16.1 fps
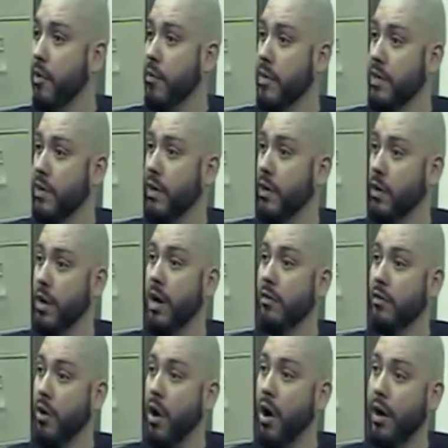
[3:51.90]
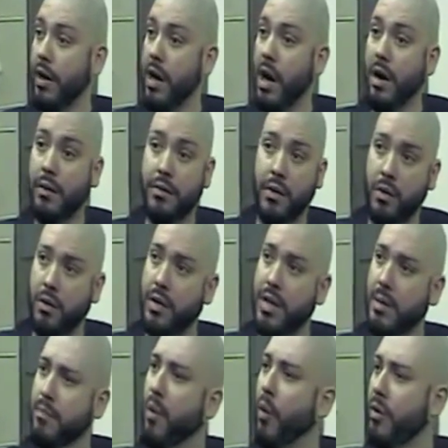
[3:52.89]
pretty much how I learned how to talk and how to, you know,
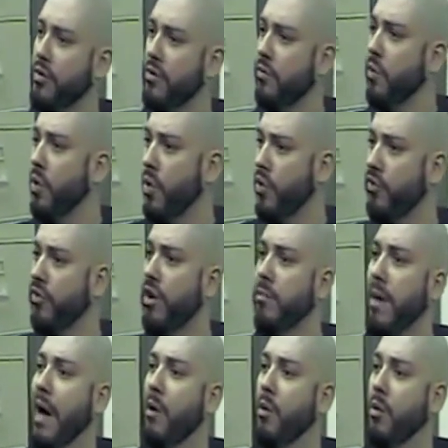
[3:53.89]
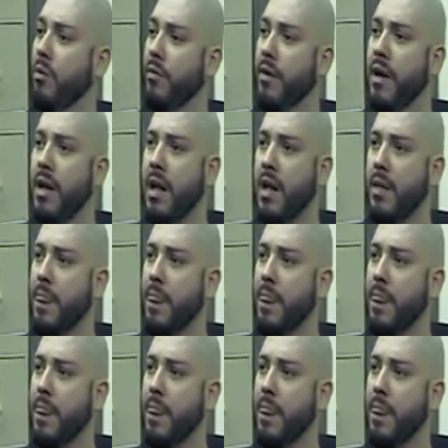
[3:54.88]
the importance of words and the power of